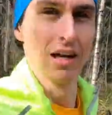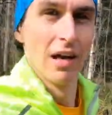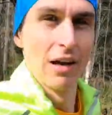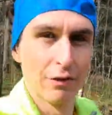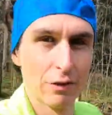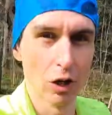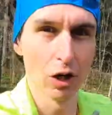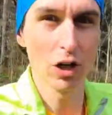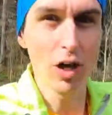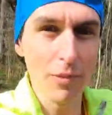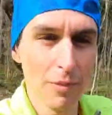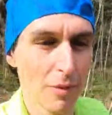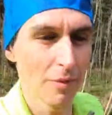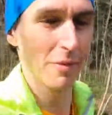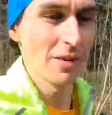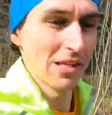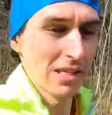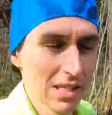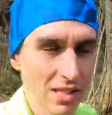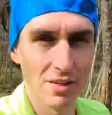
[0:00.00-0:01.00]
I've got a couple
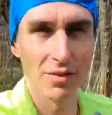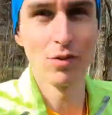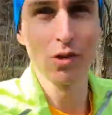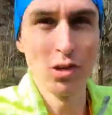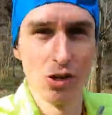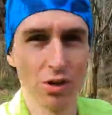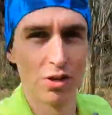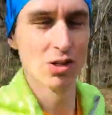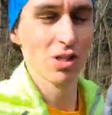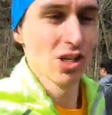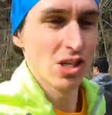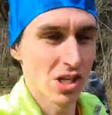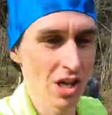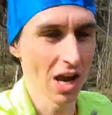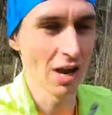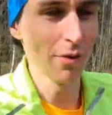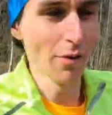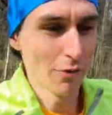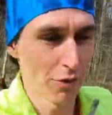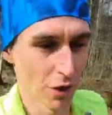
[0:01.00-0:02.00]
pieces of news to
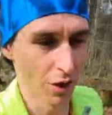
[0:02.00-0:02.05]
share with